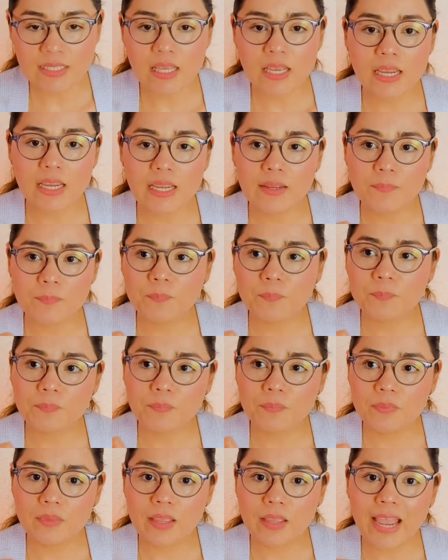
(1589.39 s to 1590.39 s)
like,
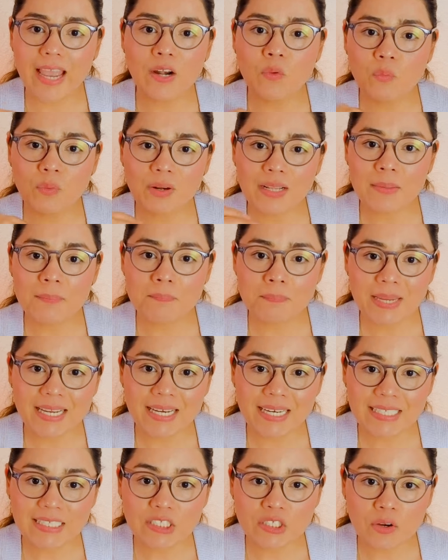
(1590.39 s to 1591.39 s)
I don't really
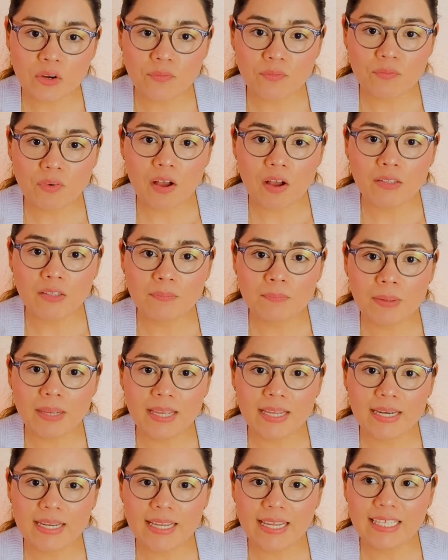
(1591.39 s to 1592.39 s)
mean it's your fault,
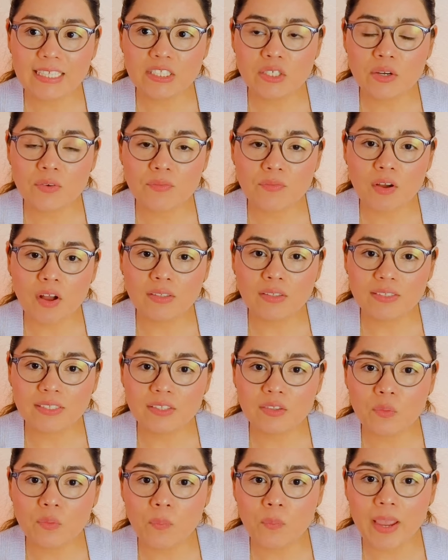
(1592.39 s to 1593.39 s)
but it's your fault
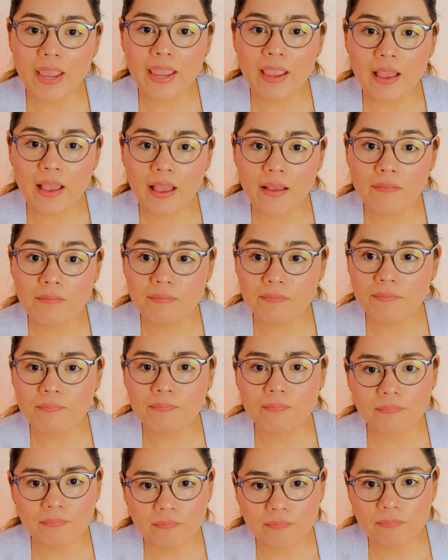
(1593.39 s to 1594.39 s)
in the way of,
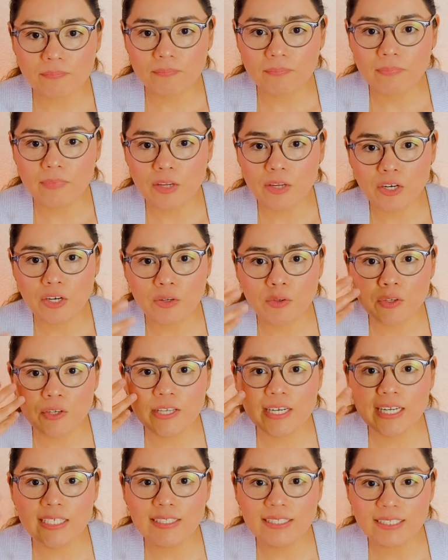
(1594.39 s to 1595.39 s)
you know,
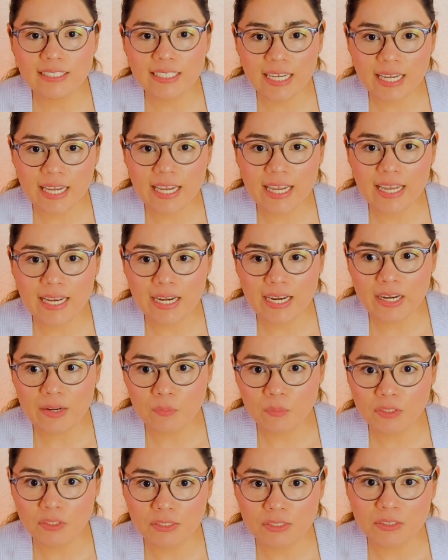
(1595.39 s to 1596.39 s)
you didn't see it and
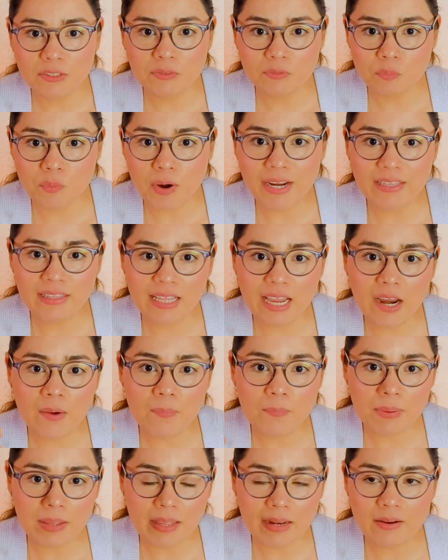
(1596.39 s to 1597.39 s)
it's right
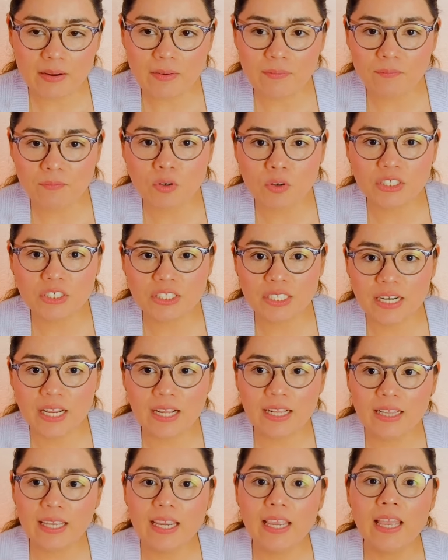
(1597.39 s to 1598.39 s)
there. But
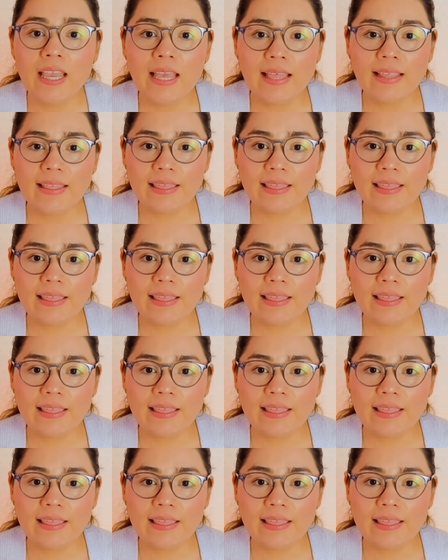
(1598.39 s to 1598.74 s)
unfortunately,